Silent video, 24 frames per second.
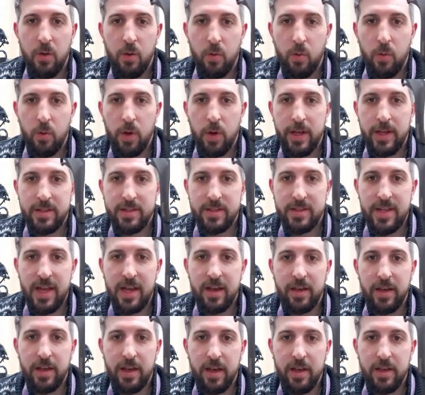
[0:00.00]
it's
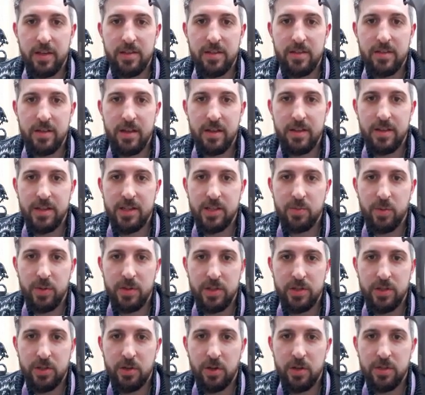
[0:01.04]
telling us, and this is what
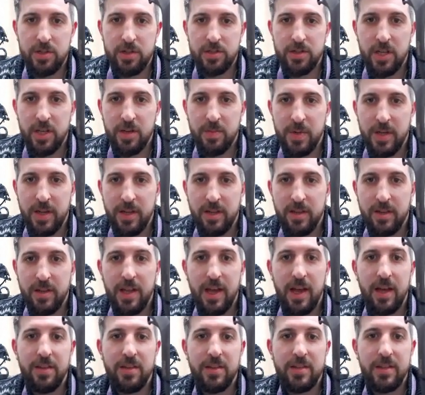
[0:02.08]
these crosses here mean,
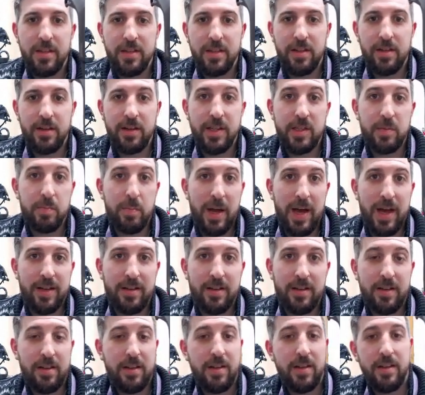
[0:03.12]
that the signal is bad,
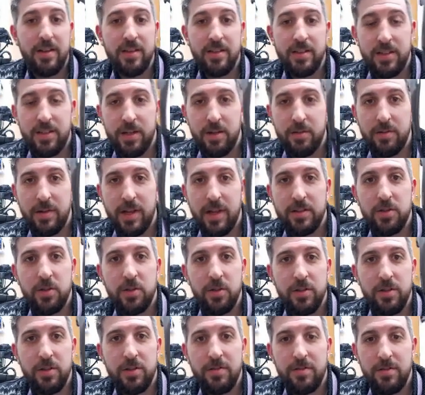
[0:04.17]
and that's
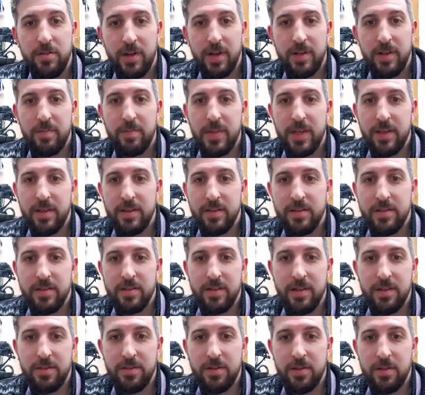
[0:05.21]
good, right? Because
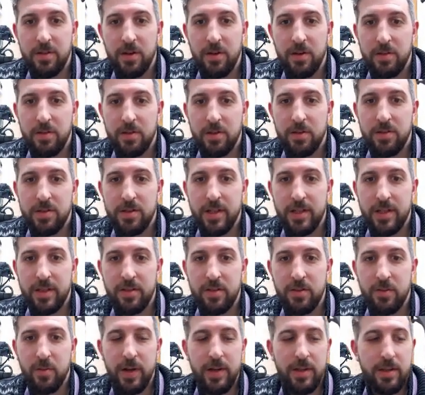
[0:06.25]
if you got good
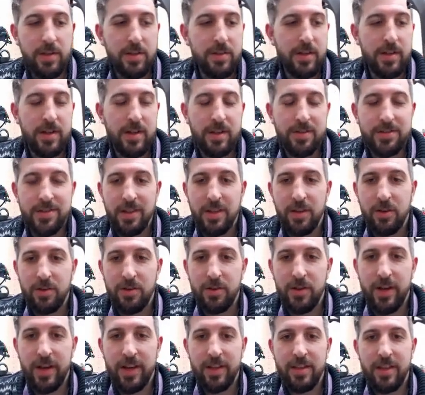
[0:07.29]
signal when you didn't have something on
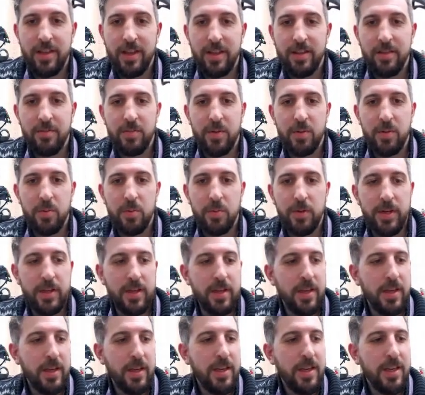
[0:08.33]
your head, then probably
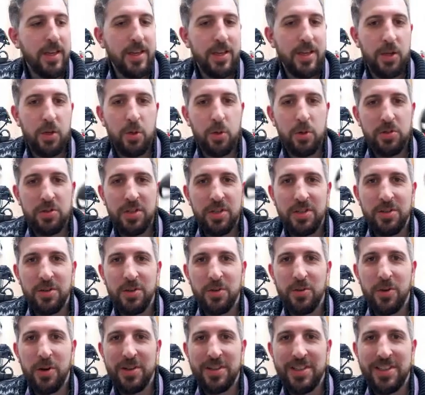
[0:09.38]
your signal
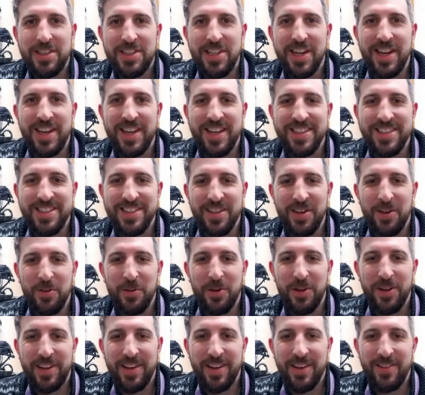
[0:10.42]
quality check is not
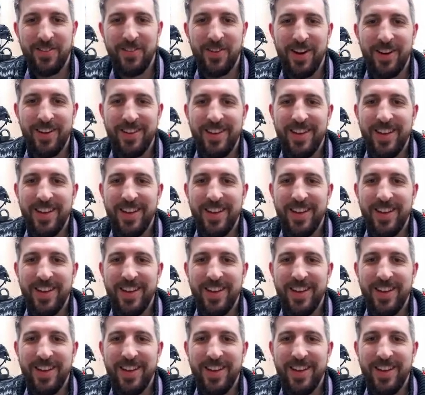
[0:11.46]
working well.